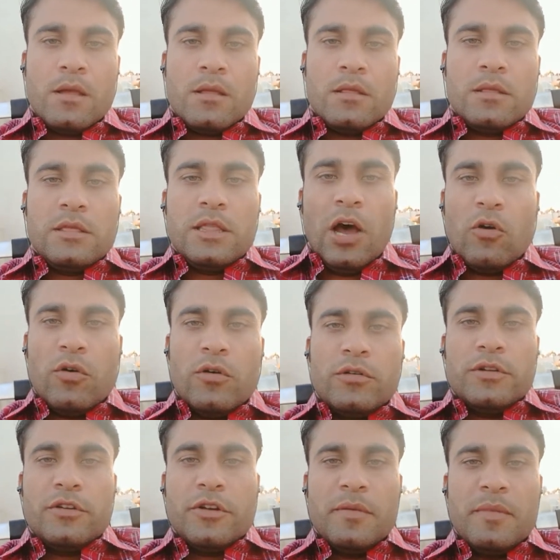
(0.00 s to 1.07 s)
now
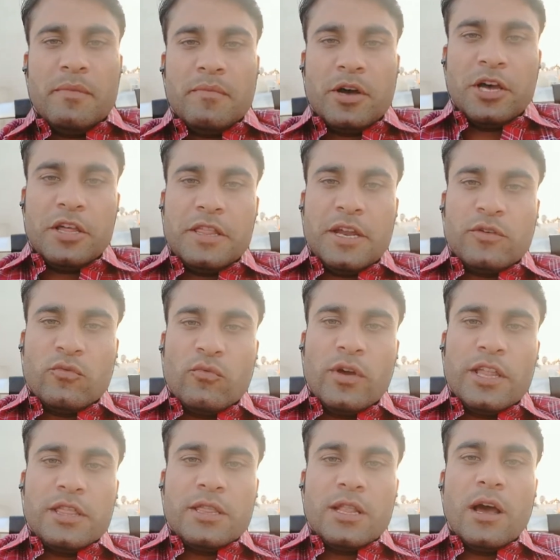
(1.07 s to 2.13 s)
remember that
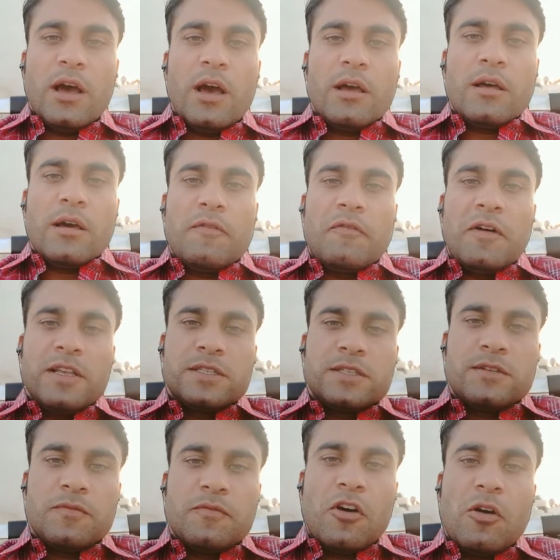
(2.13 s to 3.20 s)
when a
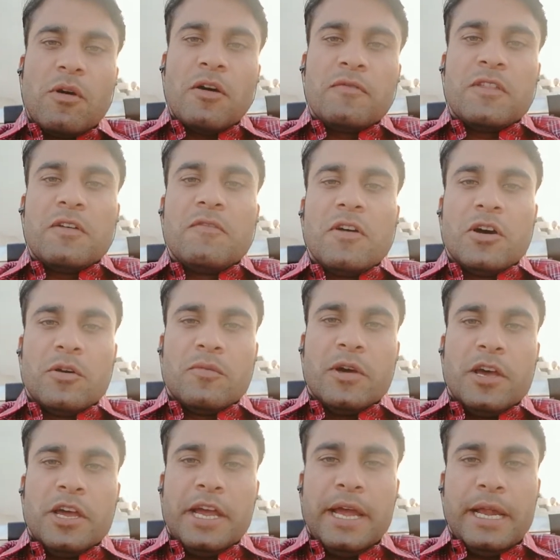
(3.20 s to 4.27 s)
first form of the
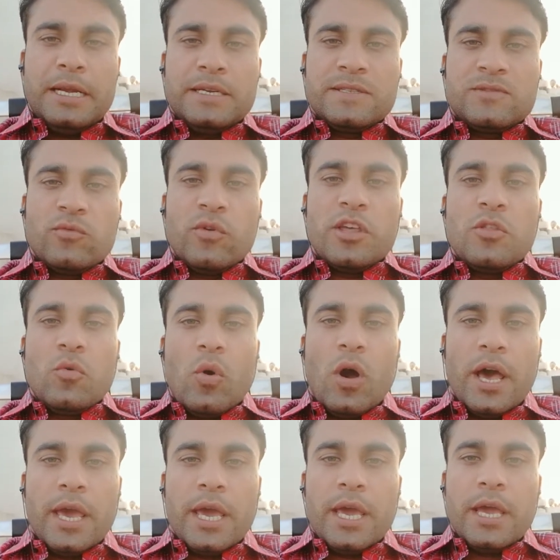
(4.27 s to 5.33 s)
verb ends with
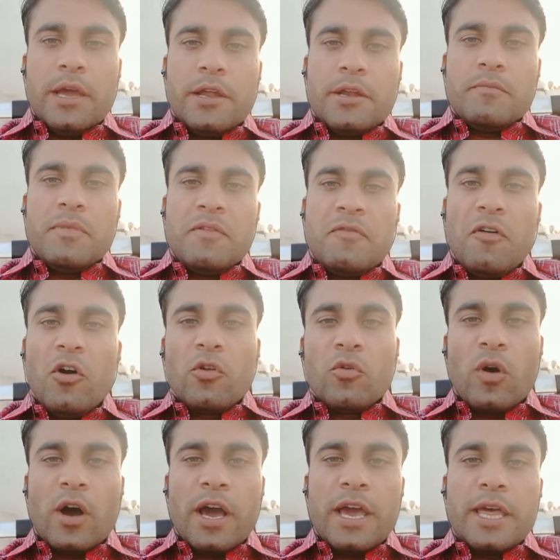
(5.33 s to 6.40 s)
y and before
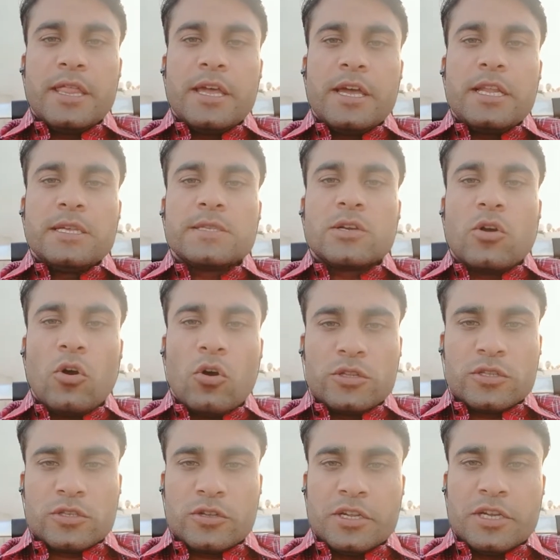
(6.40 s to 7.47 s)
y there is
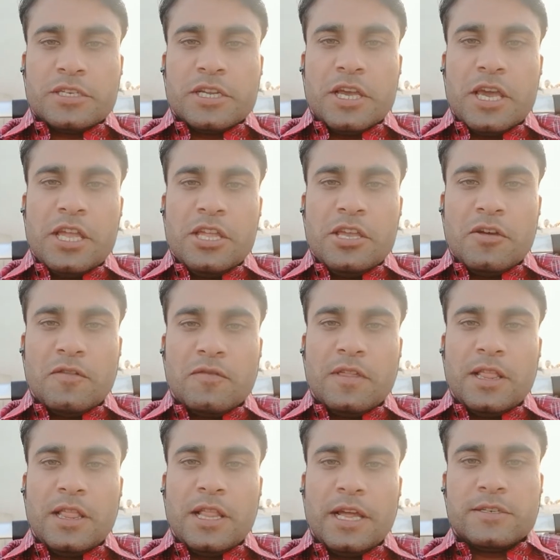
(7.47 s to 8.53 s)
consonant, any of the
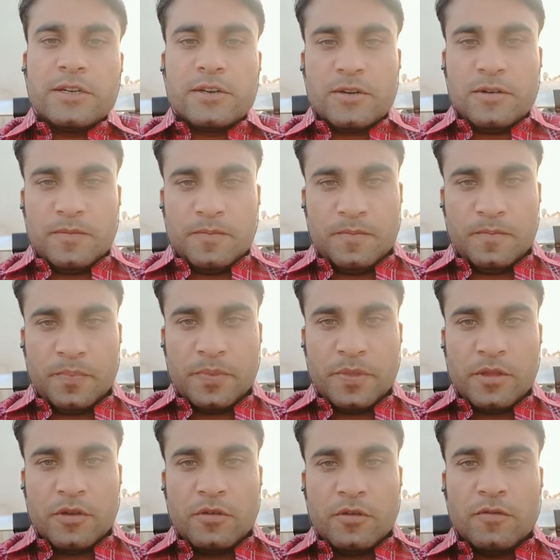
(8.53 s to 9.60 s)
letter.
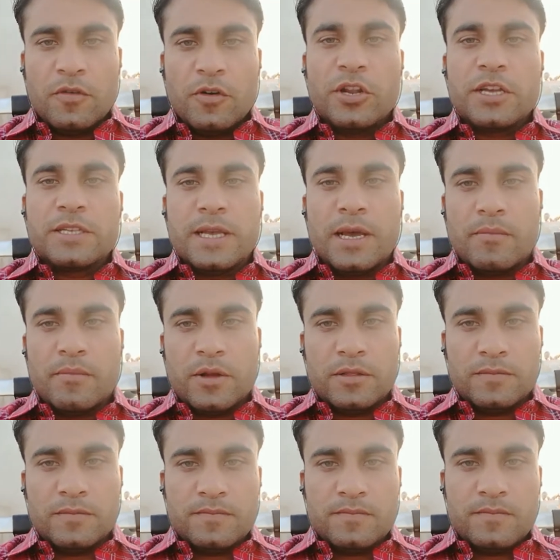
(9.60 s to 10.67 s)
For example,
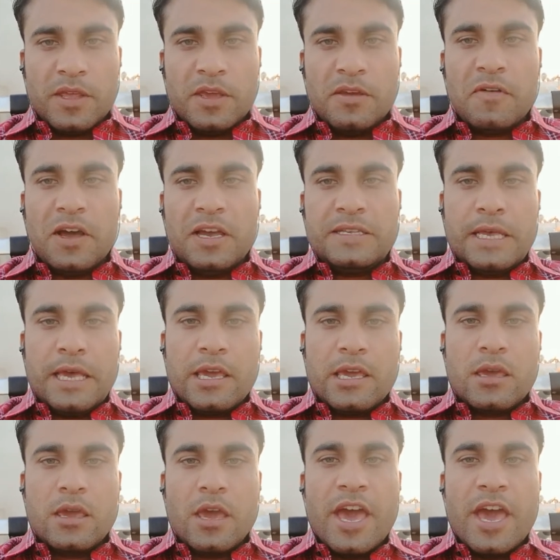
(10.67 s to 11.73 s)
if I say
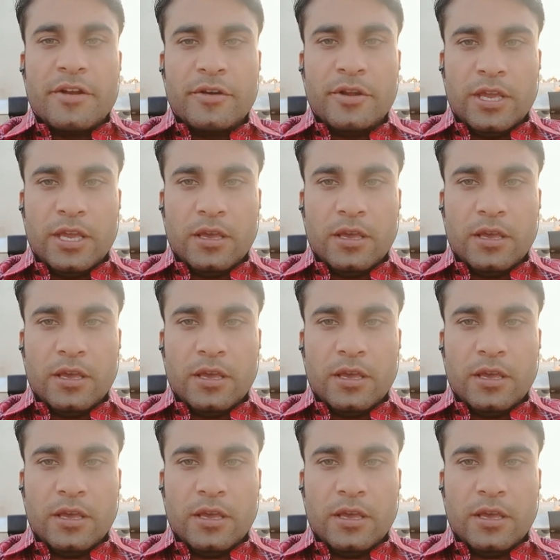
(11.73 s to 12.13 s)
carry,